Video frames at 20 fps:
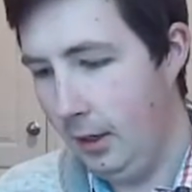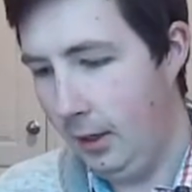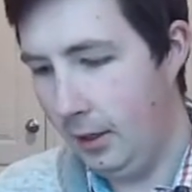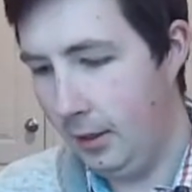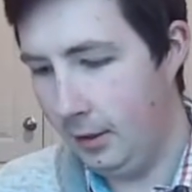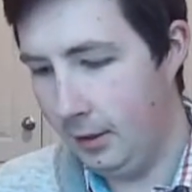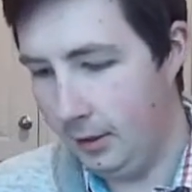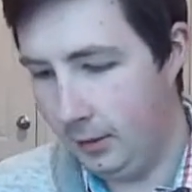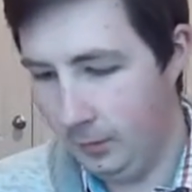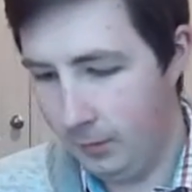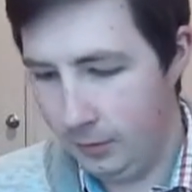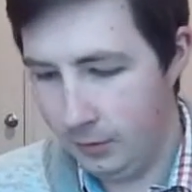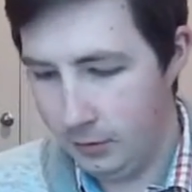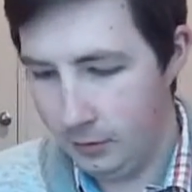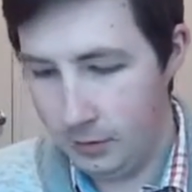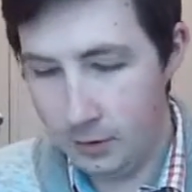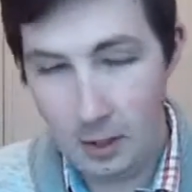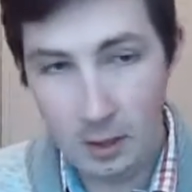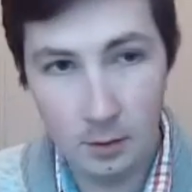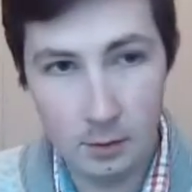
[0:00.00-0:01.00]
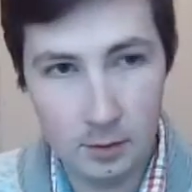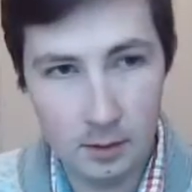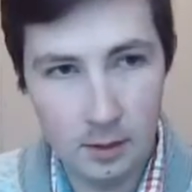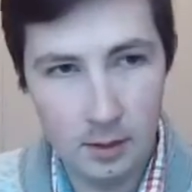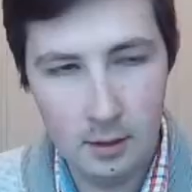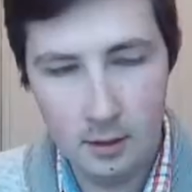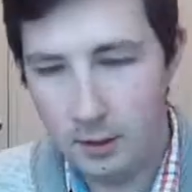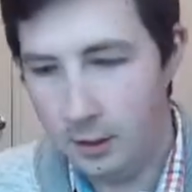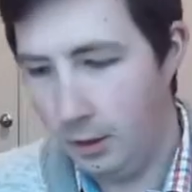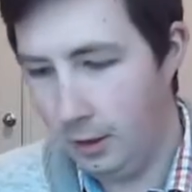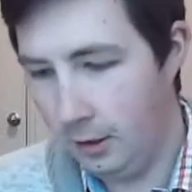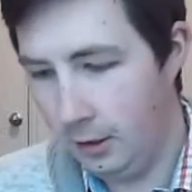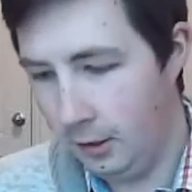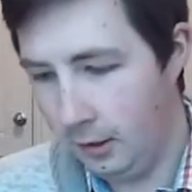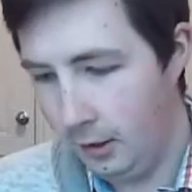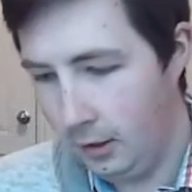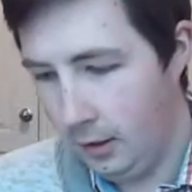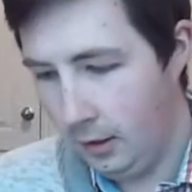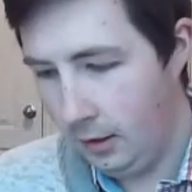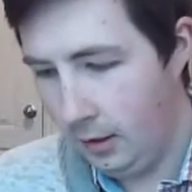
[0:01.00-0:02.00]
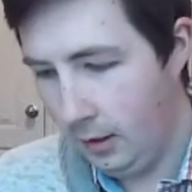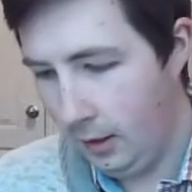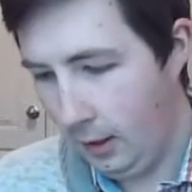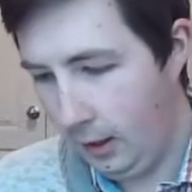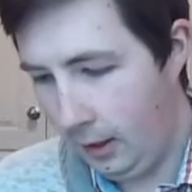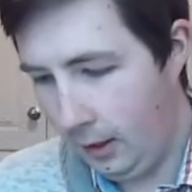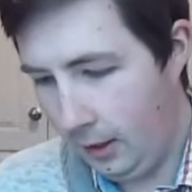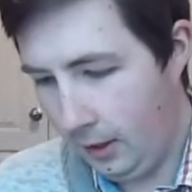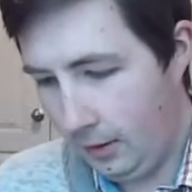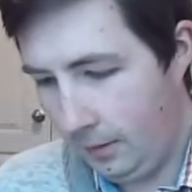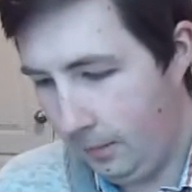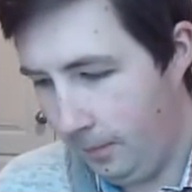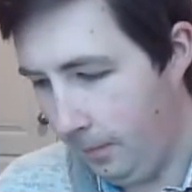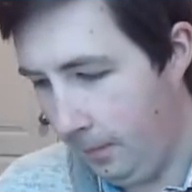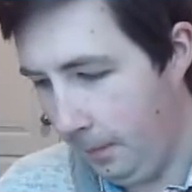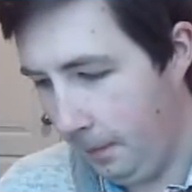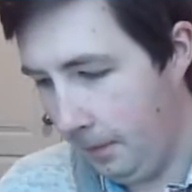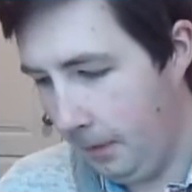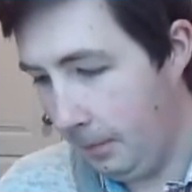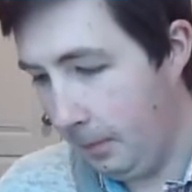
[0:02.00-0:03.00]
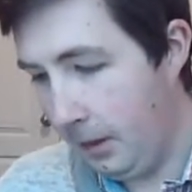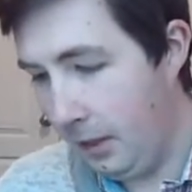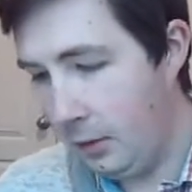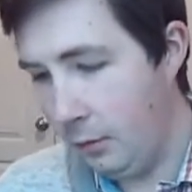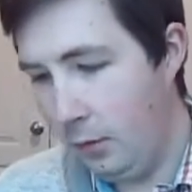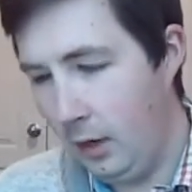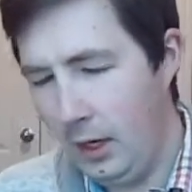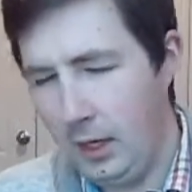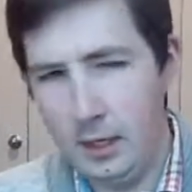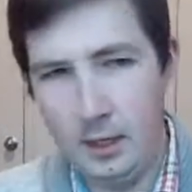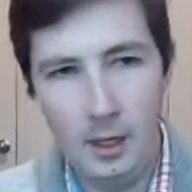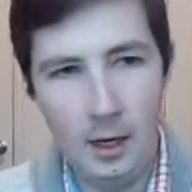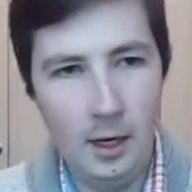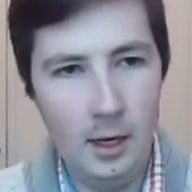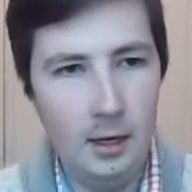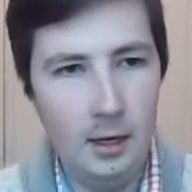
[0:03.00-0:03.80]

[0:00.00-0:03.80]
There's a note here. By the way,